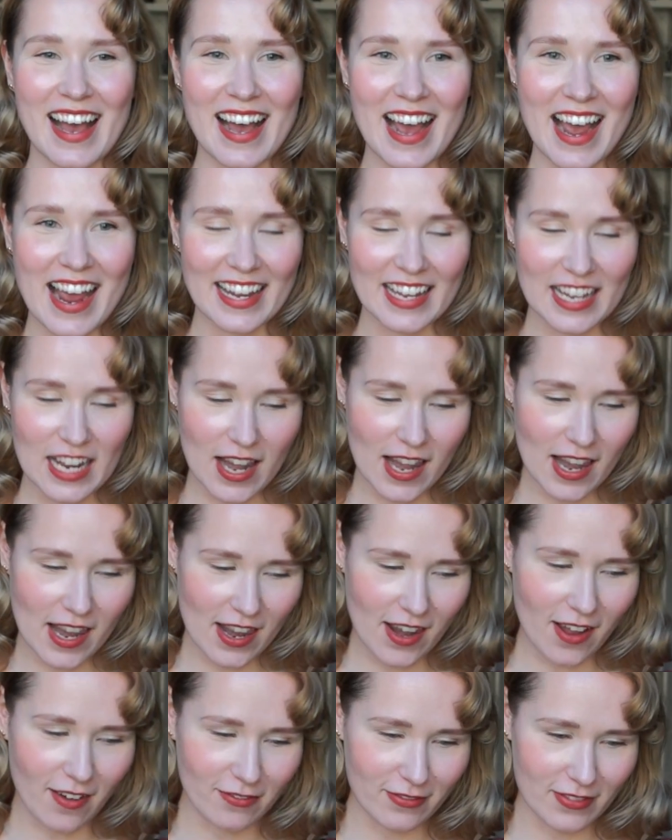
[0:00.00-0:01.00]
I
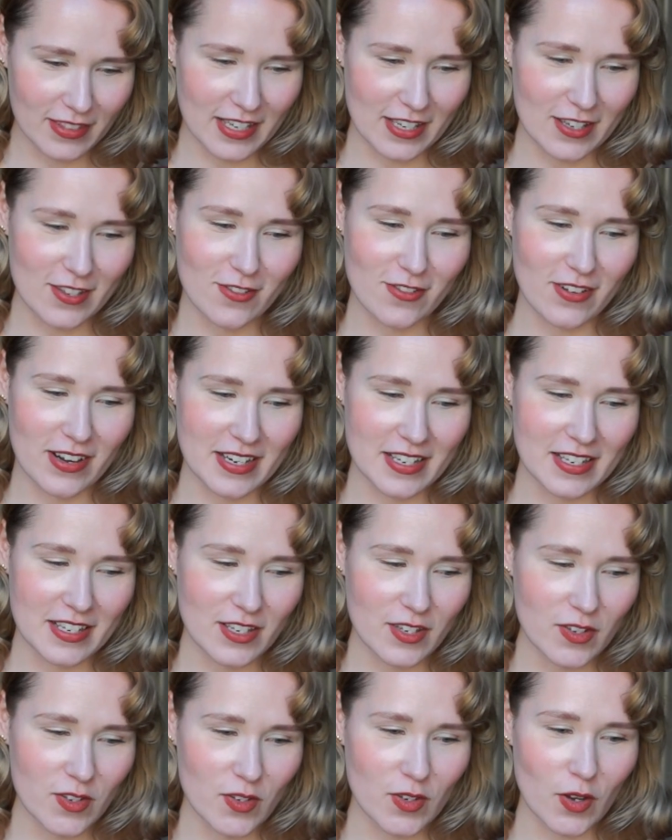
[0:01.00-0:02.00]
love this
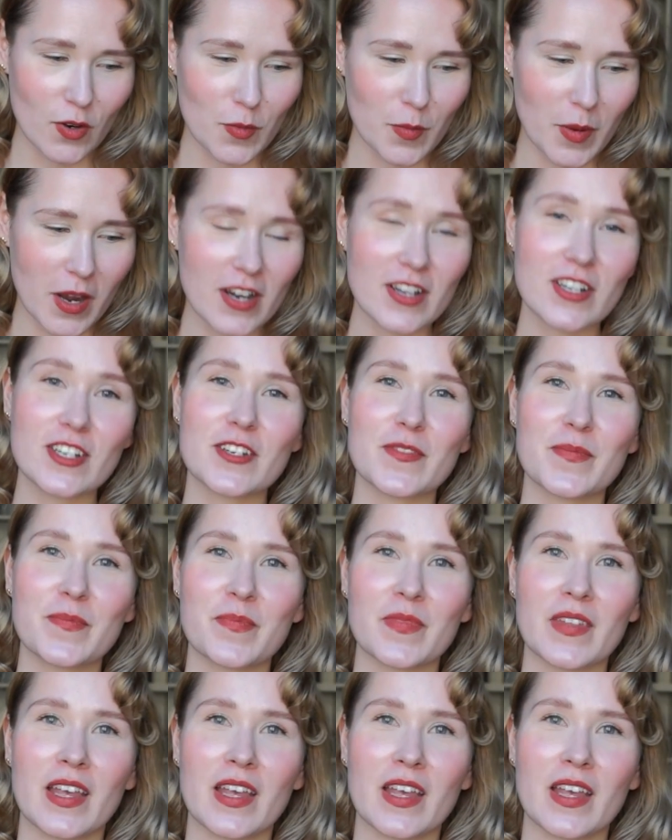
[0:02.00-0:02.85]
dress so much.